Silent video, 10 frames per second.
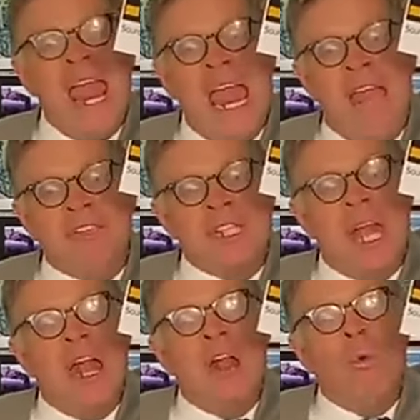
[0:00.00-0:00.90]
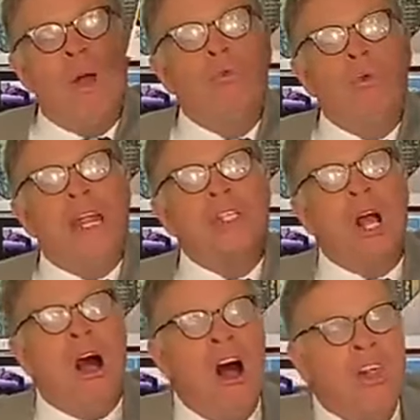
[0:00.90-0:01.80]
the waves would
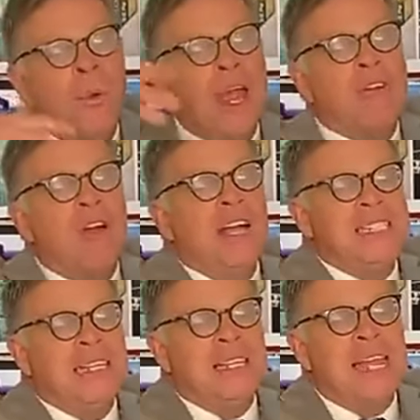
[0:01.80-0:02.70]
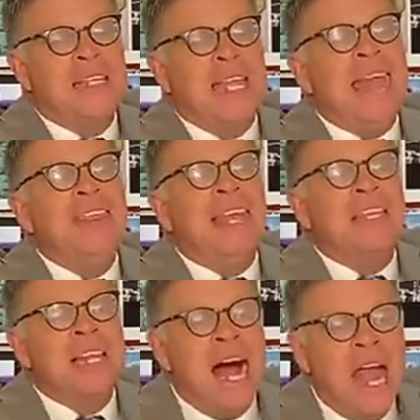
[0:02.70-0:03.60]
reach all the way across the Atlantic, and
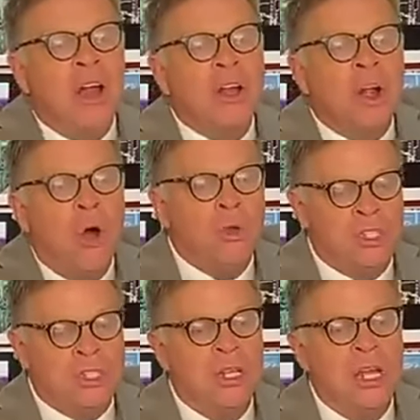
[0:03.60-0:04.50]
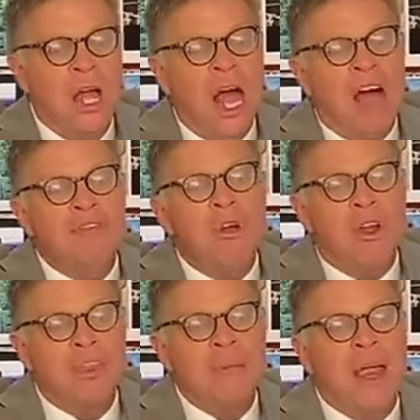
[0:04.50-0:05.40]
the entire coast
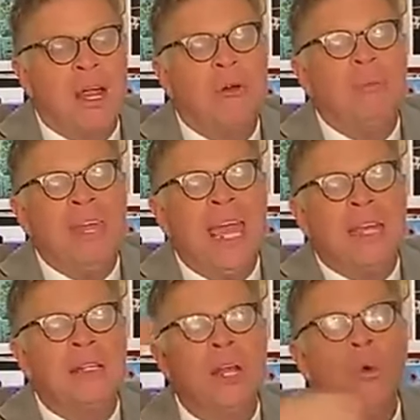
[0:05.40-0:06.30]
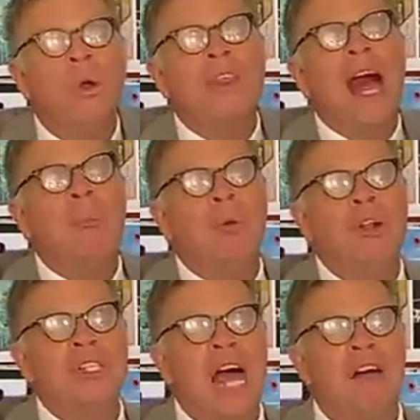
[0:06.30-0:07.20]
of North America would be hit with
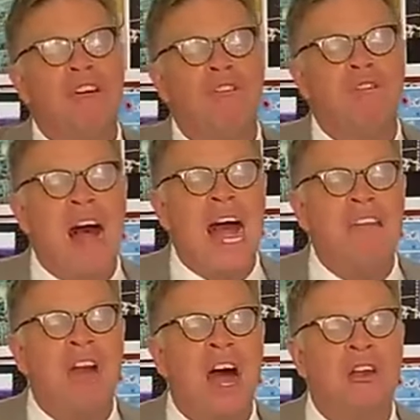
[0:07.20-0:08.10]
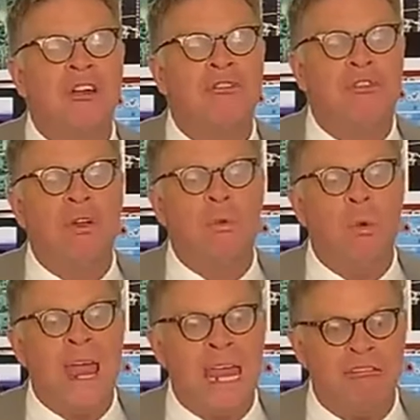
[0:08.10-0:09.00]
upwards of a five hundred
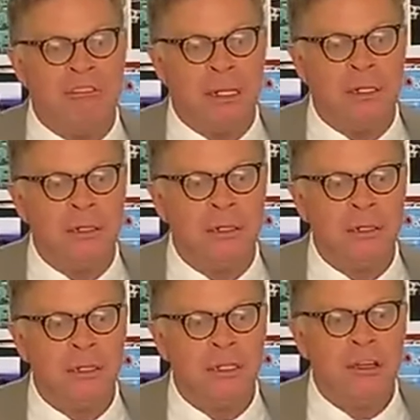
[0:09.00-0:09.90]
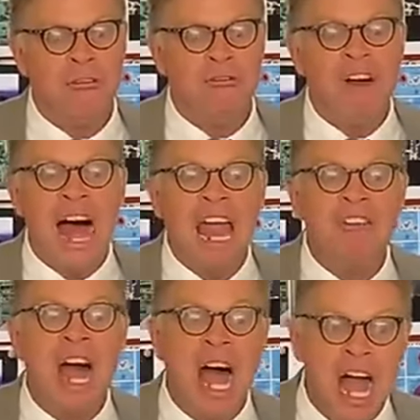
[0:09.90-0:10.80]
foot wave.
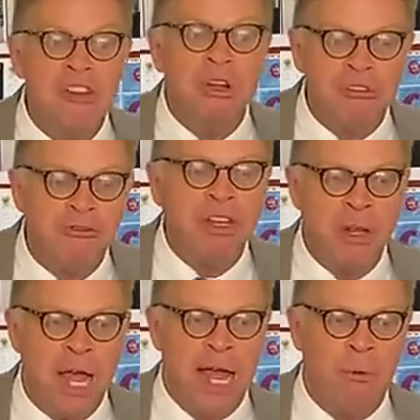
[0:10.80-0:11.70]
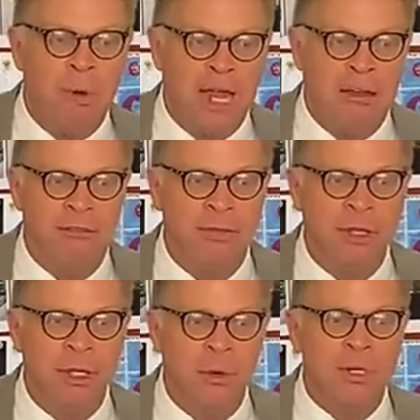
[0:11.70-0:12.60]
five hundred feet high wave.
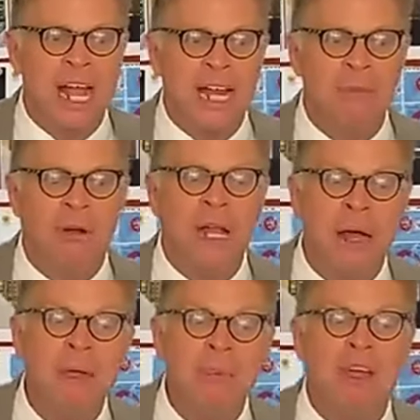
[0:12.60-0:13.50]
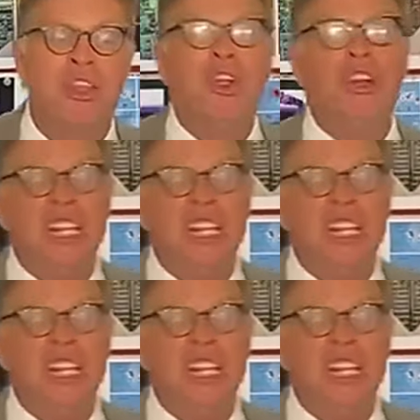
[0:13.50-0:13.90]
We're talking about maybe